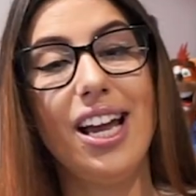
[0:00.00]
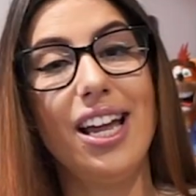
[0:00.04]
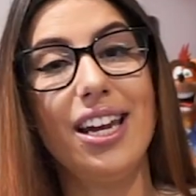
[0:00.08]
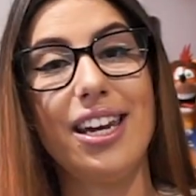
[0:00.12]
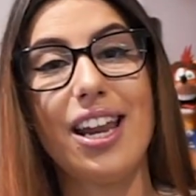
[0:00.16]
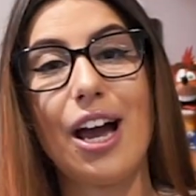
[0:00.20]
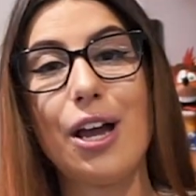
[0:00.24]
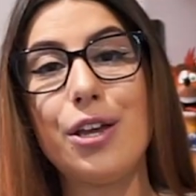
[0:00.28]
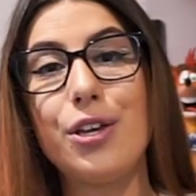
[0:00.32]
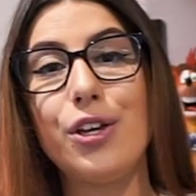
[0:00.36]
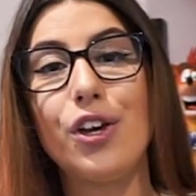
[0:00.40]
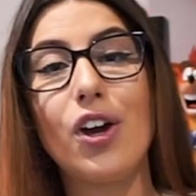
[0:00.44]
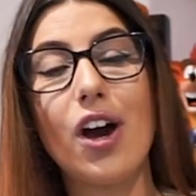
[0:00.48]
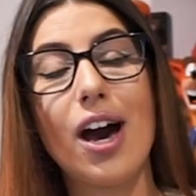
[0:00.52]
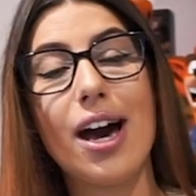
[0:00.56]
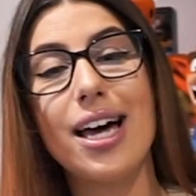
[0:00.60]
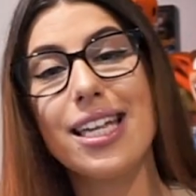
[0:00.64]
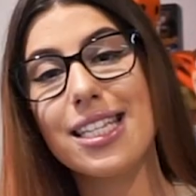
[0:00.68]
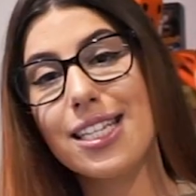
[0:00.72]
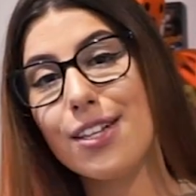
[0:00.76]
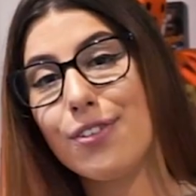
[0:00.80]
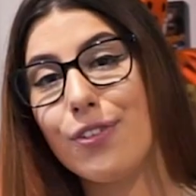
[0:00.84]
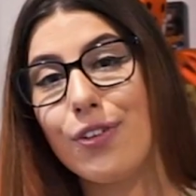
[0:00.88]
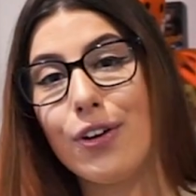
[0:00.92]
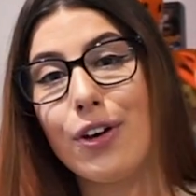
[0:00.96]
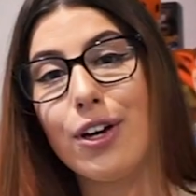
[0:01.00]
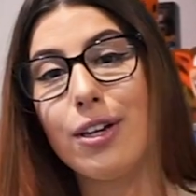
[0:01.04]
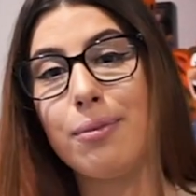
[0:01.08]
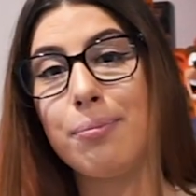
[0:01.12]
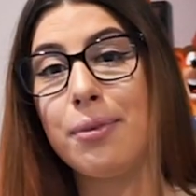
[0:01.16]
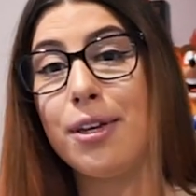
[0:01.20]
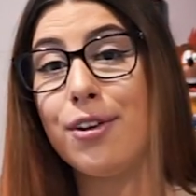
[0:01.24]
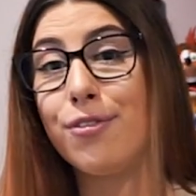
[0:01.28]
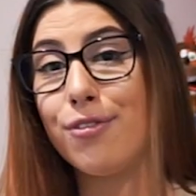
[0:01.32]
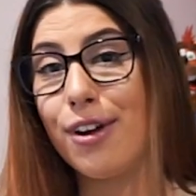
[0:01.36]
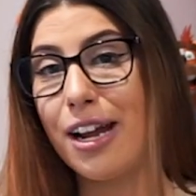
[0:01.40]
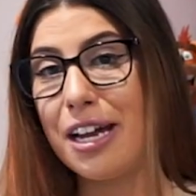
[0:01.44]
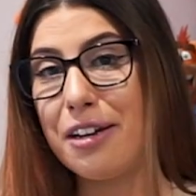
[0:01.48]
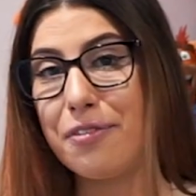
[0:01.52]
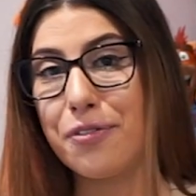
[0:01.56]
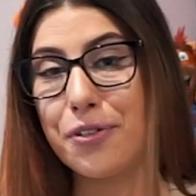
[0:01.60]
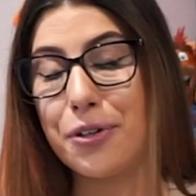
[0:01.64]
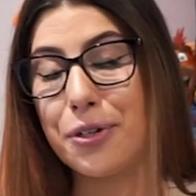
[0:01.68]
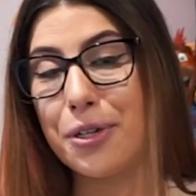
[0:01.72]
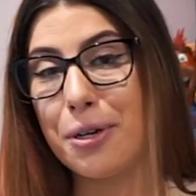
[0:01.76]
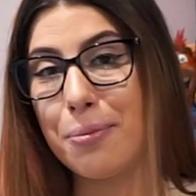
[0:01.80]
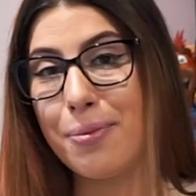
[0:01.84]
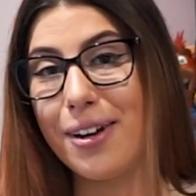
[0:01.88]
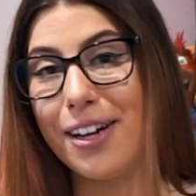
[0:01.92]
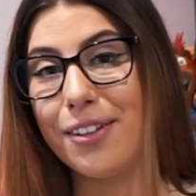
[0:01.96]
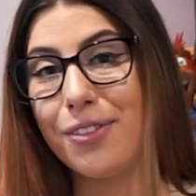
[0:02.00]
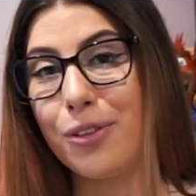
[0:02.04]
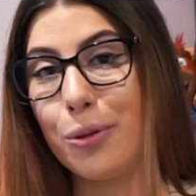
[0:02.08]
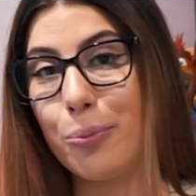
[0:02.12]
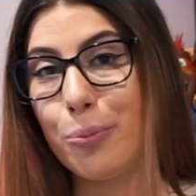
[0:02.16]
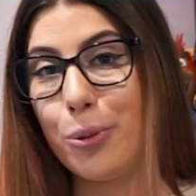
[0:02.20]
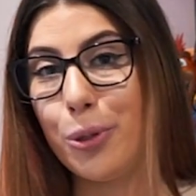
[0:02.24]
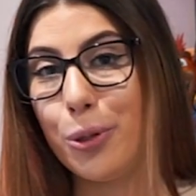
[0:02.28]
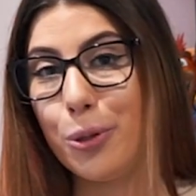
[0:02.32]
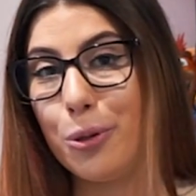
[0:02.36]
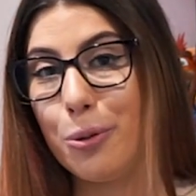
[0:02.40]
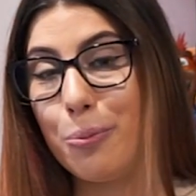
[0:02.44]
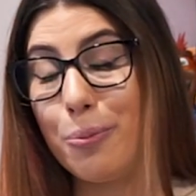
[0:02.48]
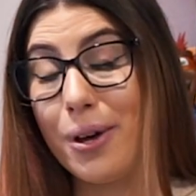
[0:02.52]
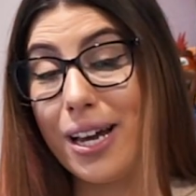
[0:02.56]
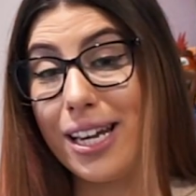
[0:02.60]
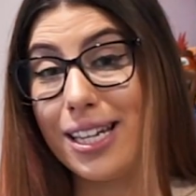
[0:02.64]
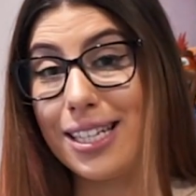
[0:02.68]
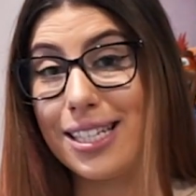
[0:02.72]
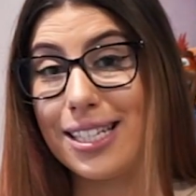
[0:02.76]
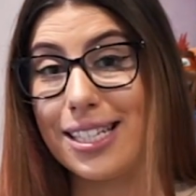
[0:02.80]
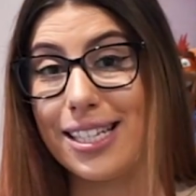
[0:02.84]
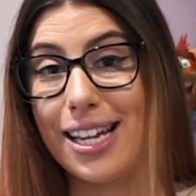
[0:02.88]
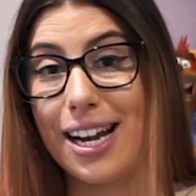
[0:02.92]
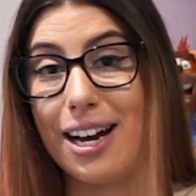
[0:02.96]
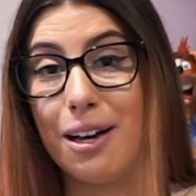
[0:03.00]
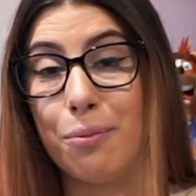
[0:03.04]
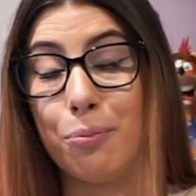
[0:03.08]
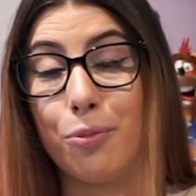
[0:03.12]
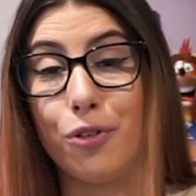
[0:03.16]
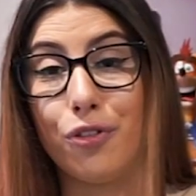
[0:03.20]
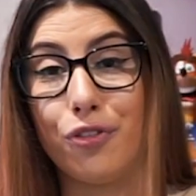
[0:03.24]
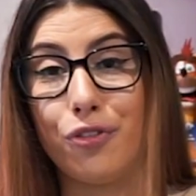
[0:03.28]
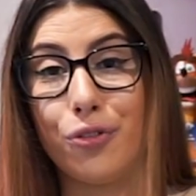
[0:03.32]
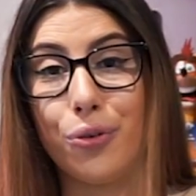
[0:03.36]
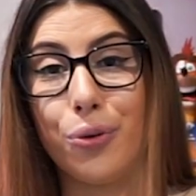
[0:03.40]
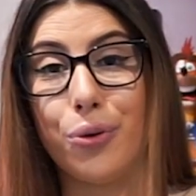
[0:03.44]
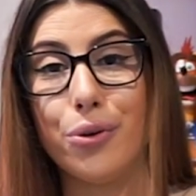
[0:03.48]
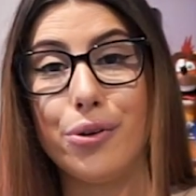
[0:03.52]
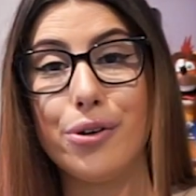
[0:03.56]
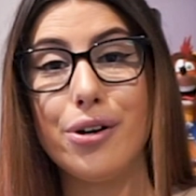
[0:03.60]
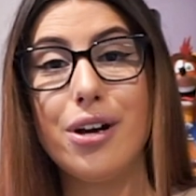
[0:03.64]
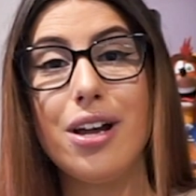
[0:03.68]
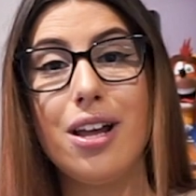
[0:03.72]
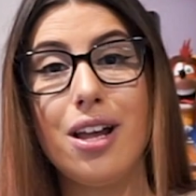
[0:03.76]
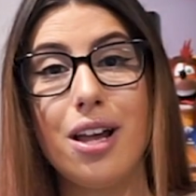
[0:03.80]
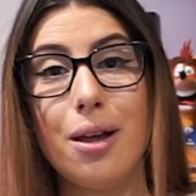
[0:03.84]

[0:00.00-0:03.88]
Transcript: Now, you guys have heard me rave on about the Pure Bass sound before,